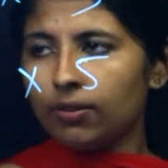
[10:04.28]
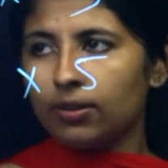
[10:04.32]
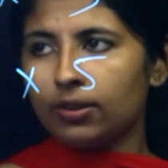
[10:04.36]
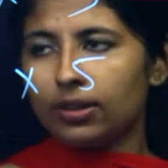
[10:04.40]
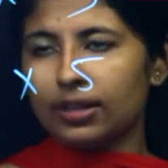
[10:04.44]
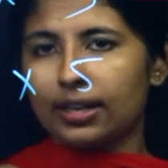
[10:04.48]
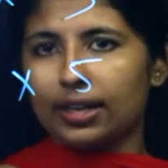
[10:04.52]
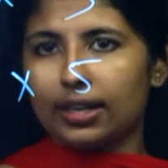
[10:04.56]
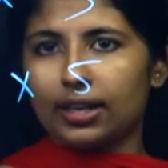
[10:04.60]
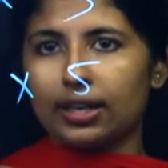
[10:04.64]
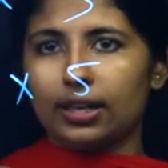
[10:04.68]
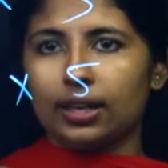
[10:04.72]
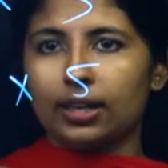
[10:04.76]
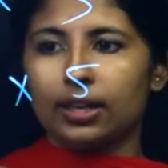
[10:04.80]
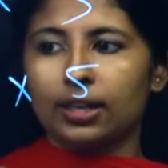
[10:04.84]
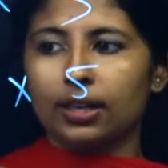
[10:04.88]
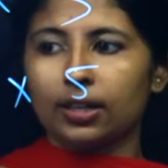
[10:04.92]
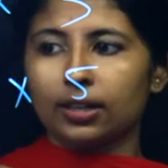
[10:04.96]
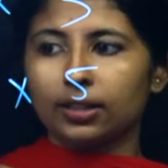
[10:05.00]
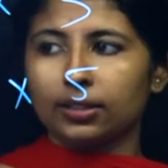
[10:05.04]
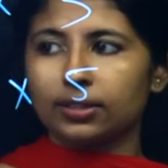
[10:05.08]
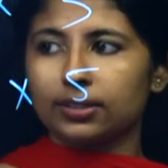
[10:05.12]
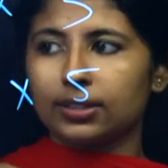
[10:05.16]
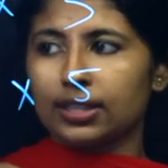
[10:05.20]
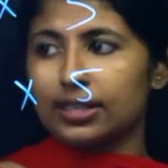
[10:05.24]
you
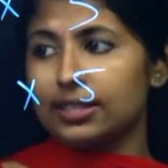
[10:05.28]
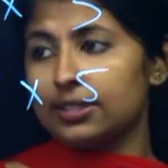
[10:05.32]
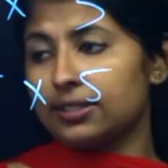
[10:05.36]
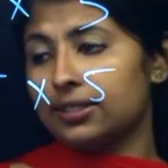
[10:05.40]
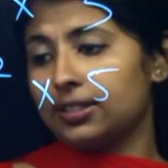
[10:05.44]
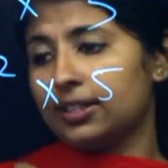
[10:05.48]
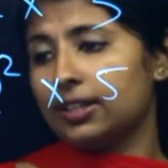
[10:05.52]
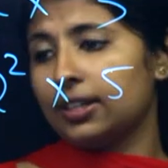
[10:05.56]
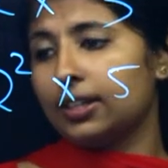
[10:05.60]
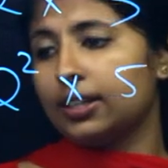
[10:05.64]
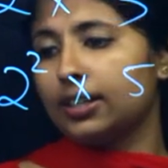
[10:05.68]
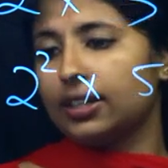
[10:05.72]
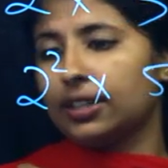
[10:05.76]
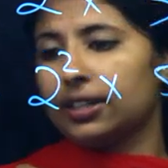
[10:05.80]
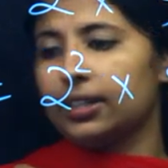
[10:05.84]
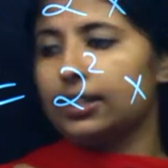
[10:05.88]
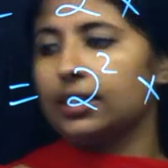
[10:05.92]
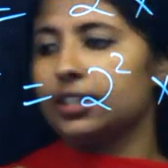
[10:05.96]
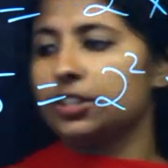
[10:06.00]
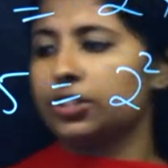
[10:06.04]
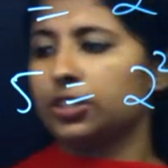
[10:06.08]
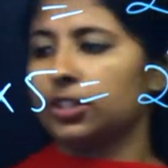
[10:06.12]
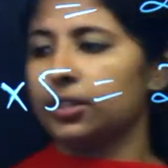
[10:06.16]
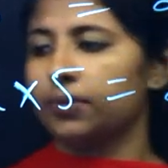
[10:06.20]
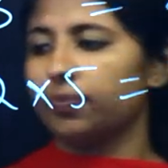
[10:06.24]
consider a
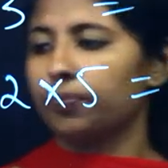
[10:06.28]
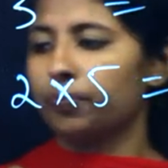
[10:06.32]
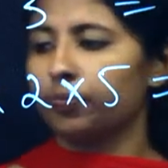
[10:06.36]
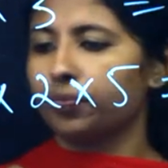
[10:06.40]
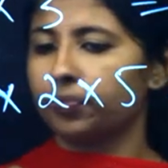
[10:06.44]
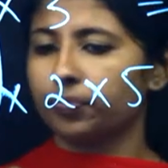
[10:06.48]
relation.